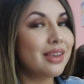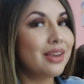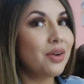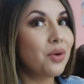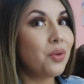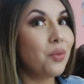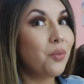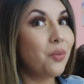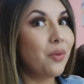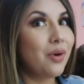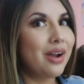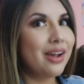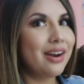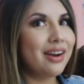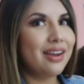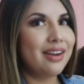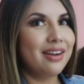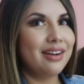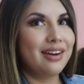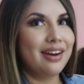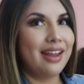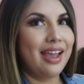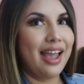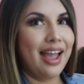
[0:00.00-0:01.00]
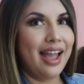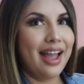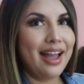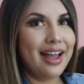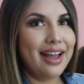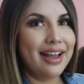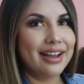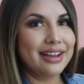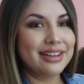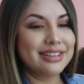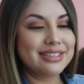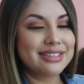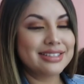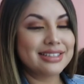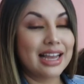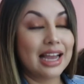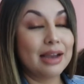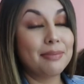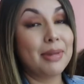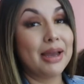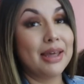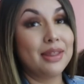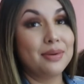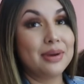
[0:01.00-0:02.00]
What an ass.
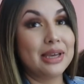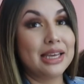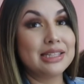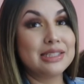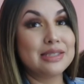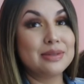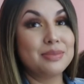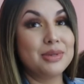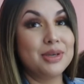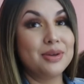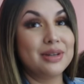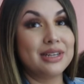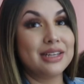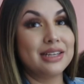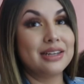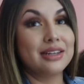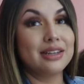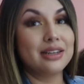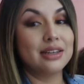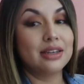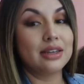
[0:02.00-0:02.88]
By the way, it's muted.